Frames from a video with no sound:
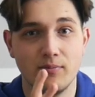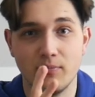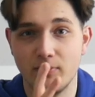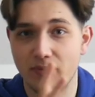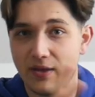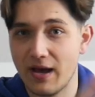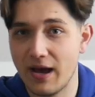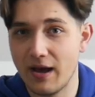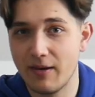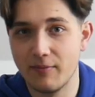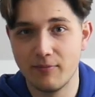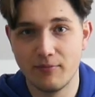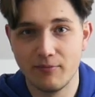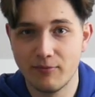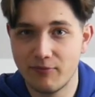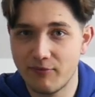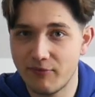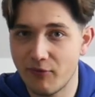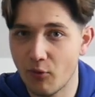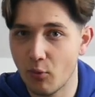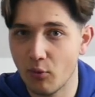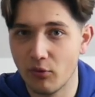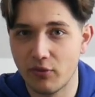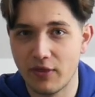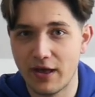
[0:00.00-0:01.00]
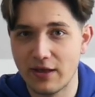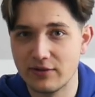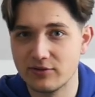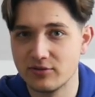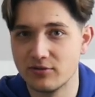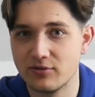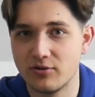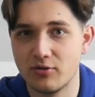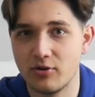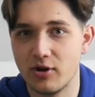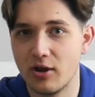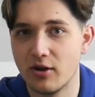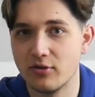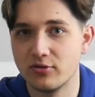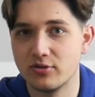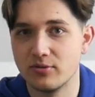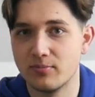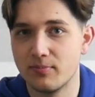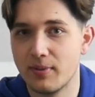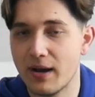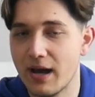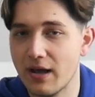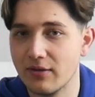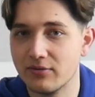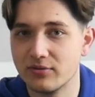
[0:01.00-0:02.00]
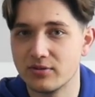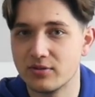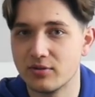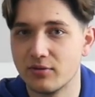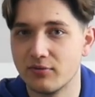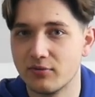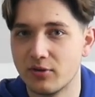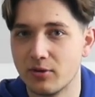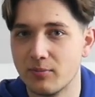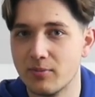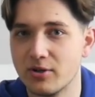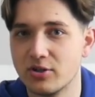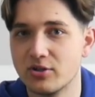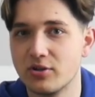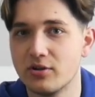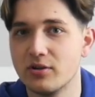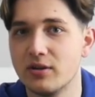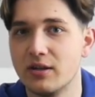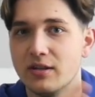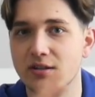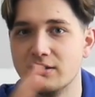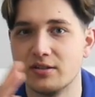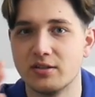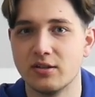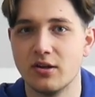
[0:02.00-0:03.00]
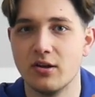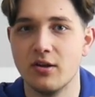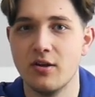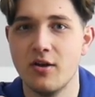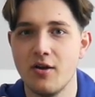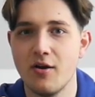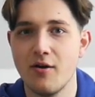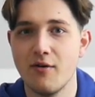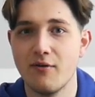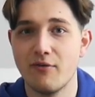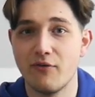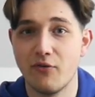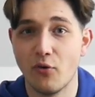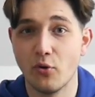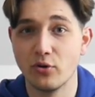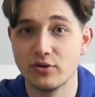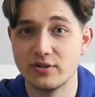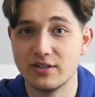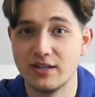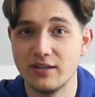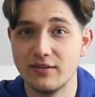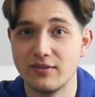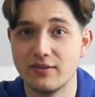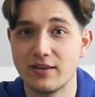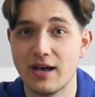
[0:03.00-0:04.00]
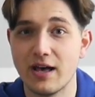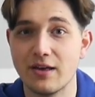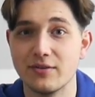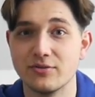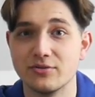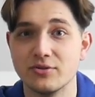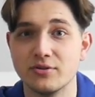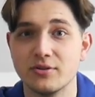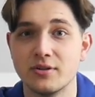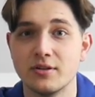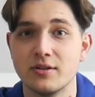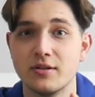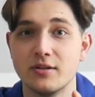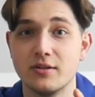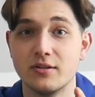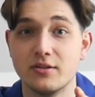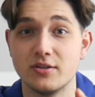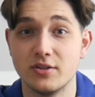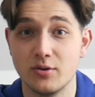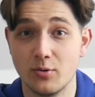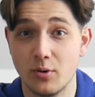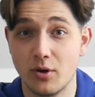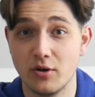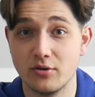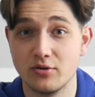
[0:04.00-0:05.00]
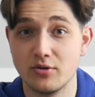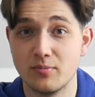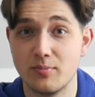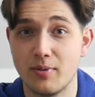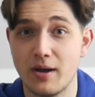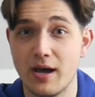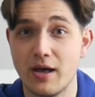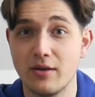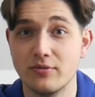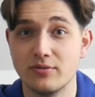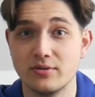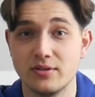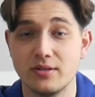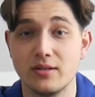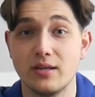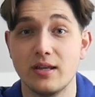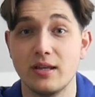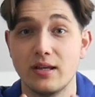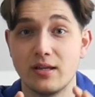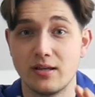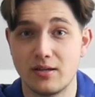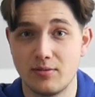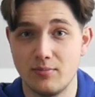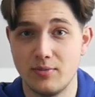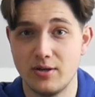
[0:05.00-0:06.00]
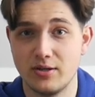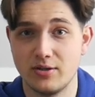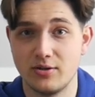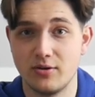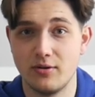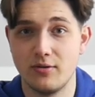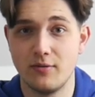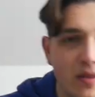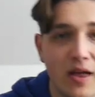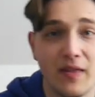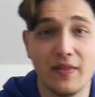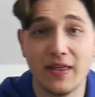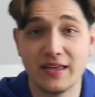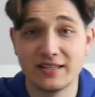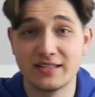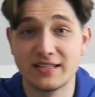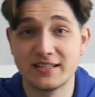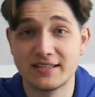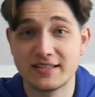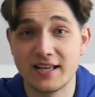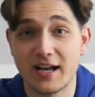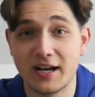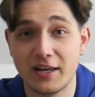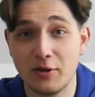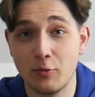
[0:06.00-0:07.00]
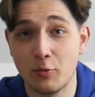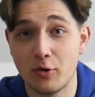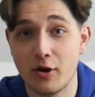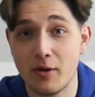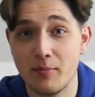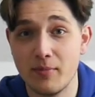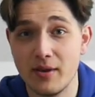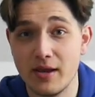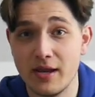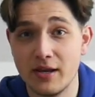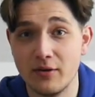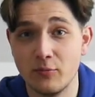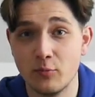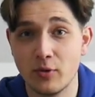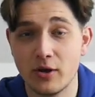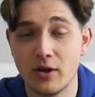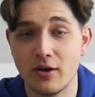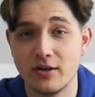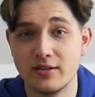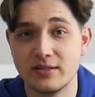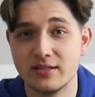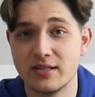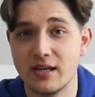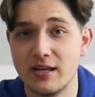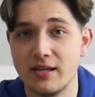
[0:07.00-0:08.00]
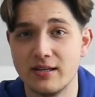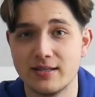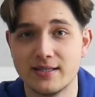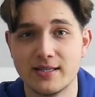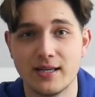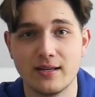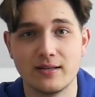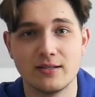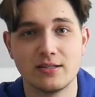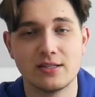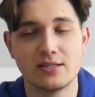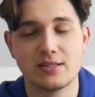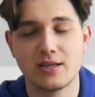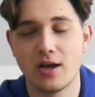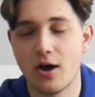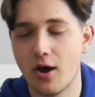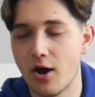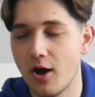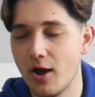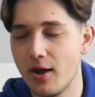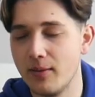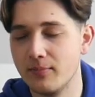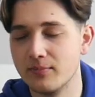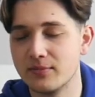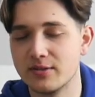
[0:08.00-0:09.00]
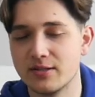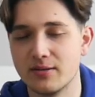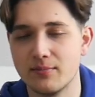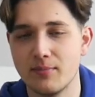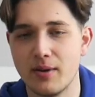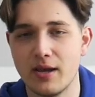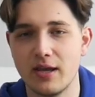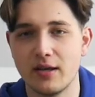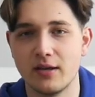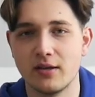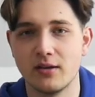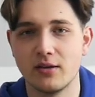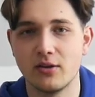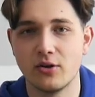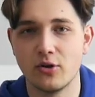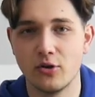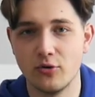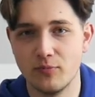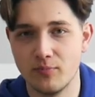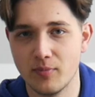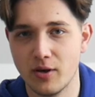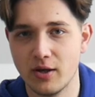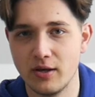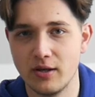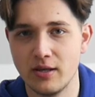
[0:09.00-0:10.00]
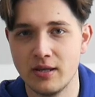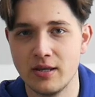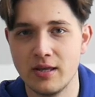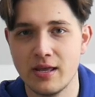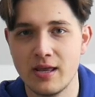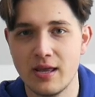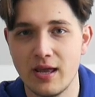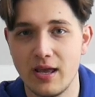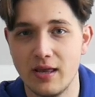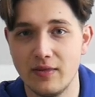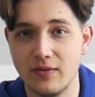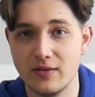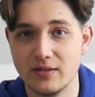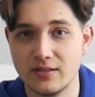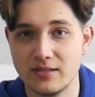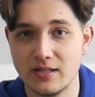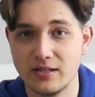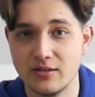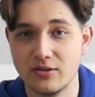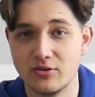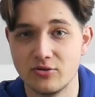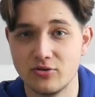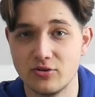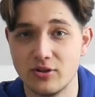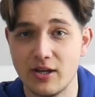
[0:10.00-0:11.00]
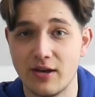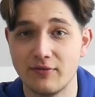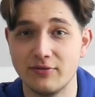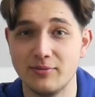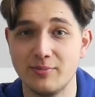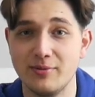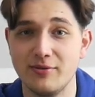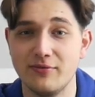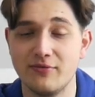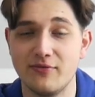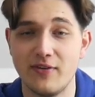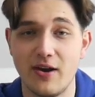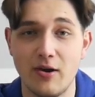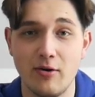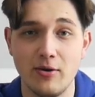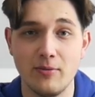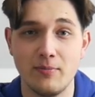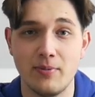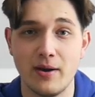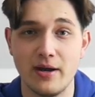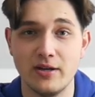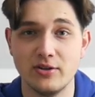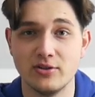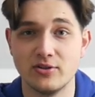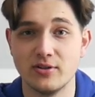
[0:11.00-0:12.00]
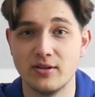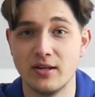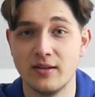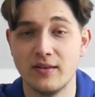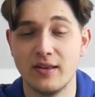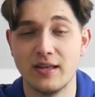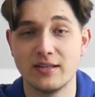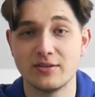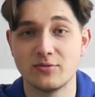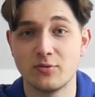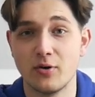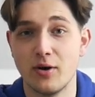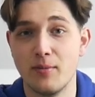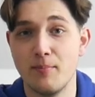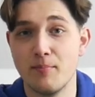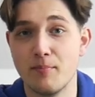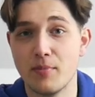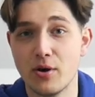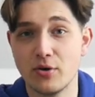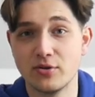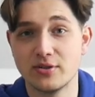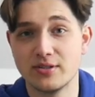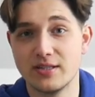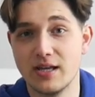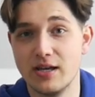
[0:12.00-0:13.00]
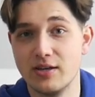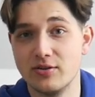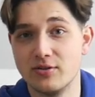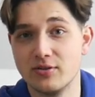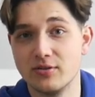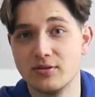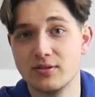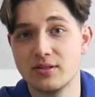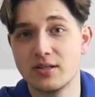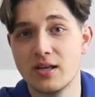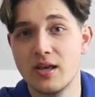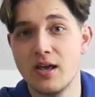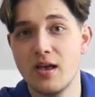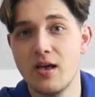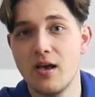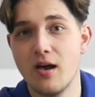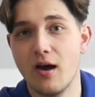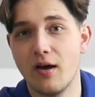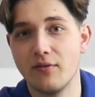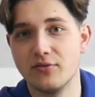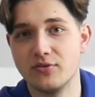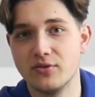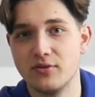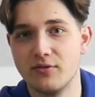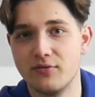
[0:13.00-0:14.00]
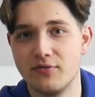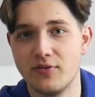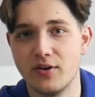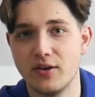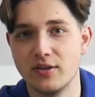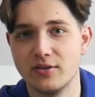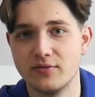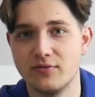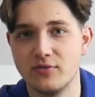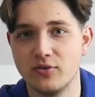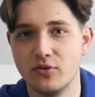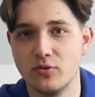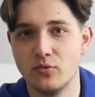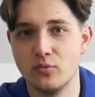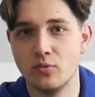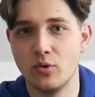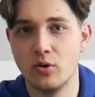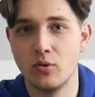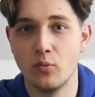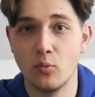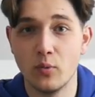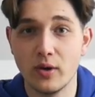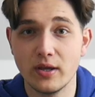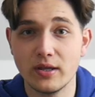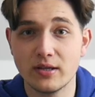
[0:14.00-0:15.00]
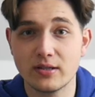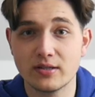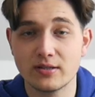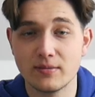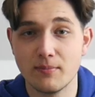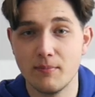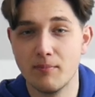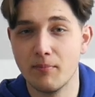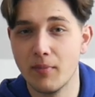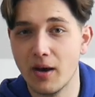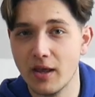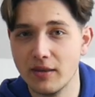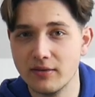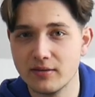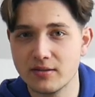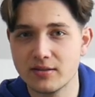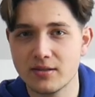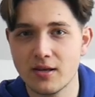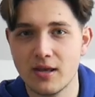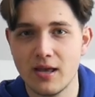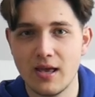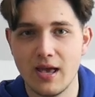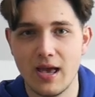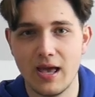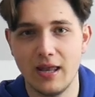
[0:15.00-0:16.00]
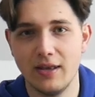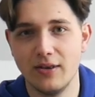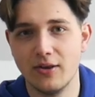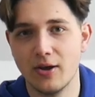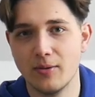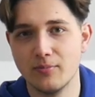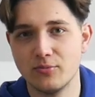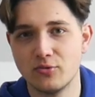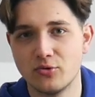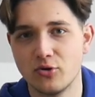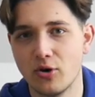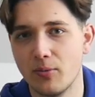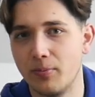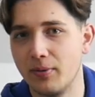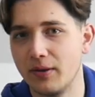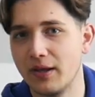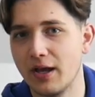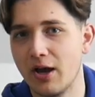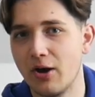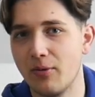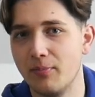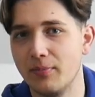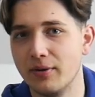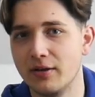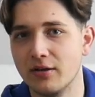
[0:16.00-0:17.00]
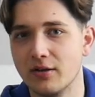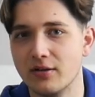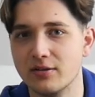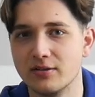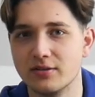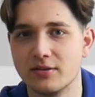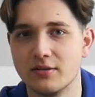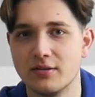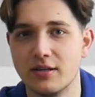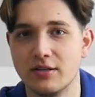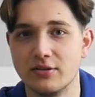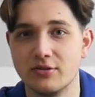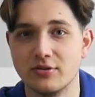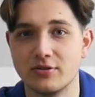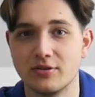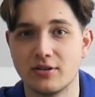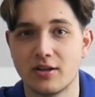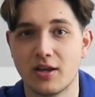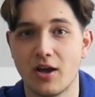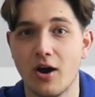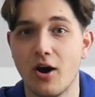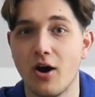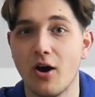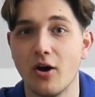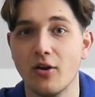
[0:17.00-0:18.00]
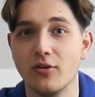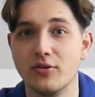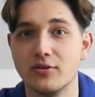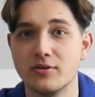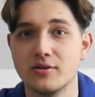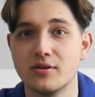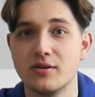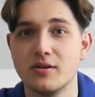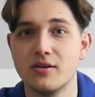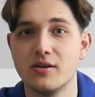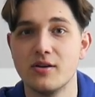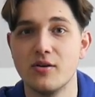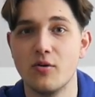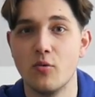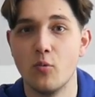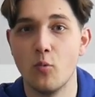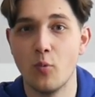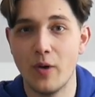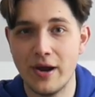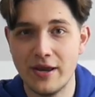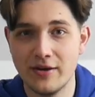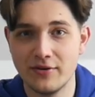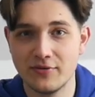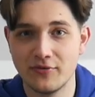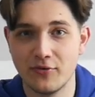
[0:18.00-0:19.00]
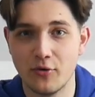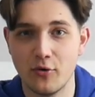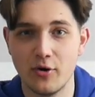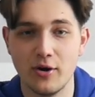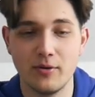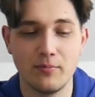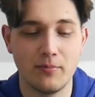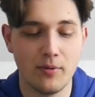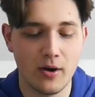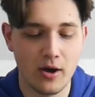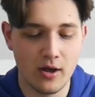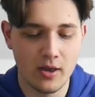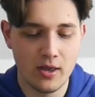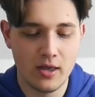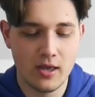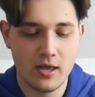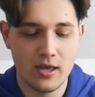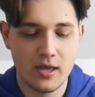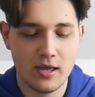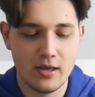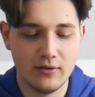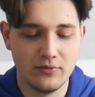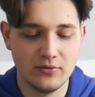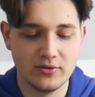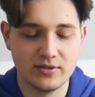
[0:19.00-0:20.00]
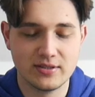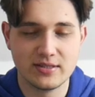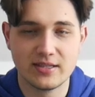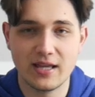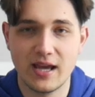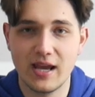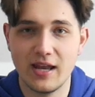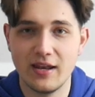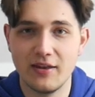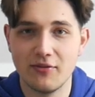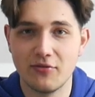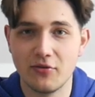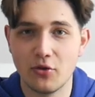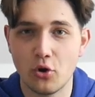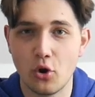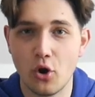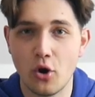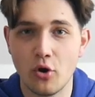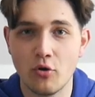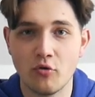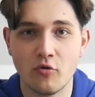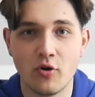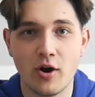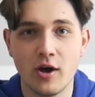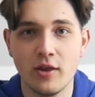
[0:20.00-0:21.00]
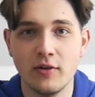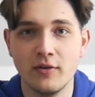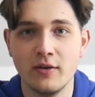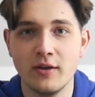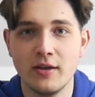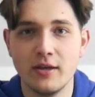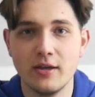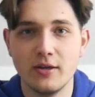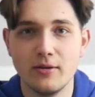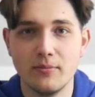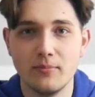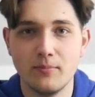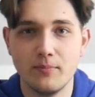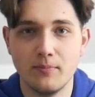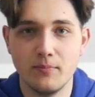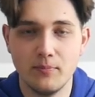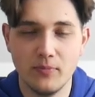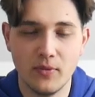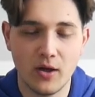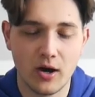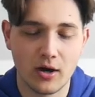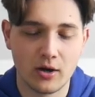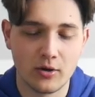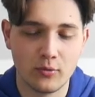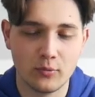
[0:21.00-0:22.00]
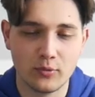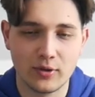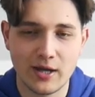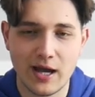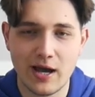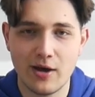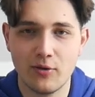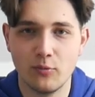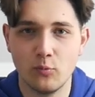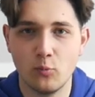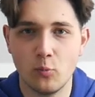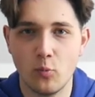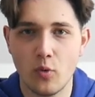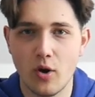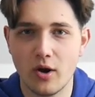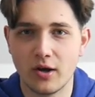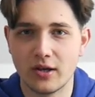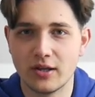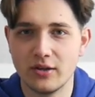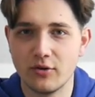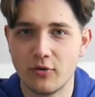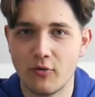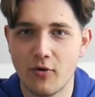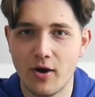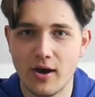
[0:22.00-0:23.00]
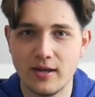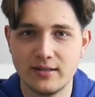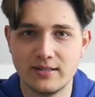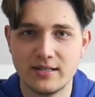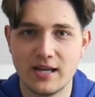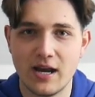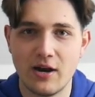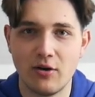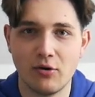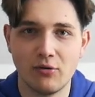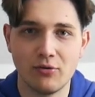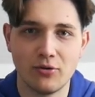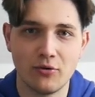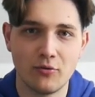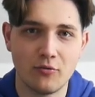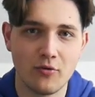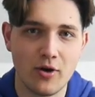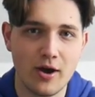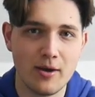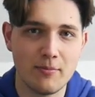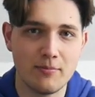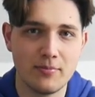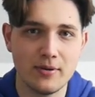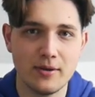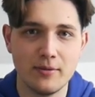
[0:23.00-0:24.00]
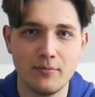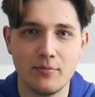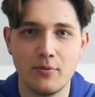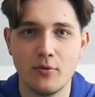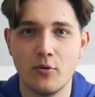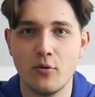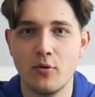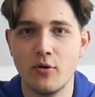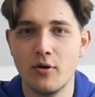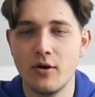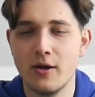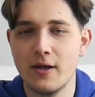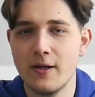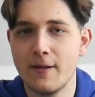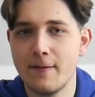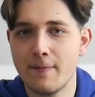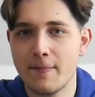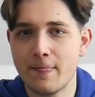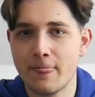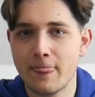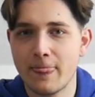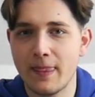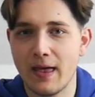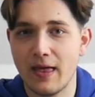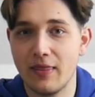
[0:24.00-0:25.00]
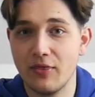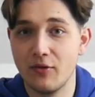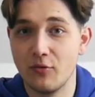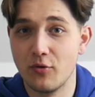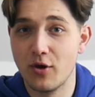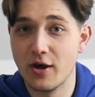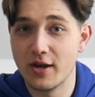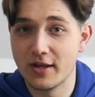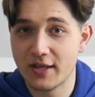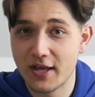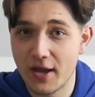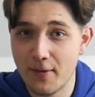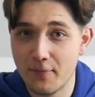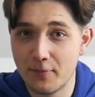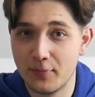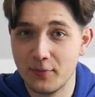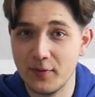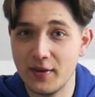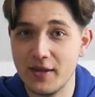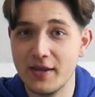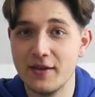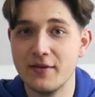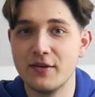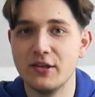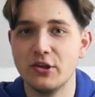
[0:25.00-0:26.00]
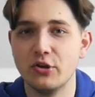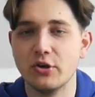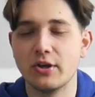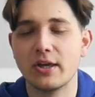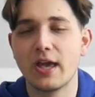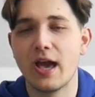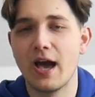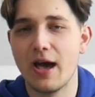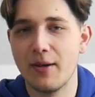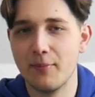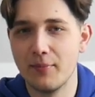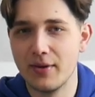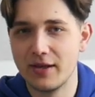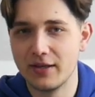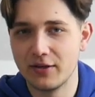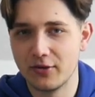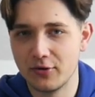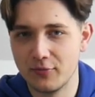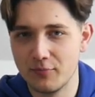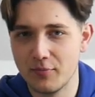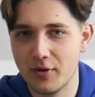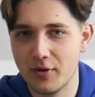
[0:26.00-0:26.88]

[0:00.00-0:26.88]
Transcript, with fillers: that £4,300 of commission into 14,200 pounds in commission. And that's exactly what I mean when I say it takes time to make good money in this industry. You have to be very patient, and that's why most agents, after the first few weeks, months, end up dropping out because they just can't wait for it. But if you stay in it for the long run, knuckle down, work in the right area with the right people at the right company, you can make good